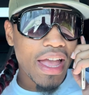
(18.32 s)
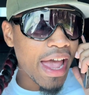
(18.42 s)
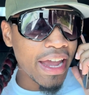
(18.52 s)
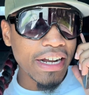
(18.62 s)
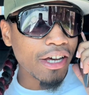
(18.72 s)

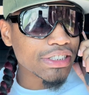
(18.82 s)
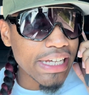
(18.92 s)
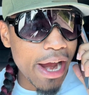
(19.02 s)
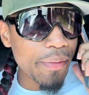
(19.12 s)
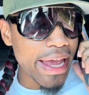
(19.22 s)
I ain't no
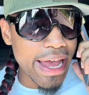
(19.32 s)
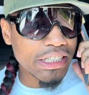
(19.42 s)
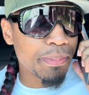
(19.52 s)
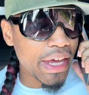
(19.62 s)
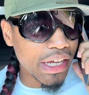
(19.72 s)
scary
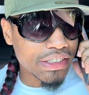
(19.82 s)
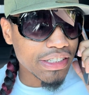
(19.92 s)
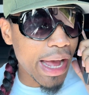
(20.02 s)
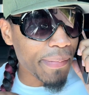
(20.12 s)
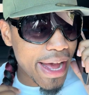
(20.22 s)
ass bitch.
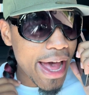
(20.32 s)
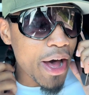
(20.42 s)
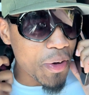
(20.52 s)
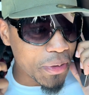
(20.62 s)
I'm a hoe.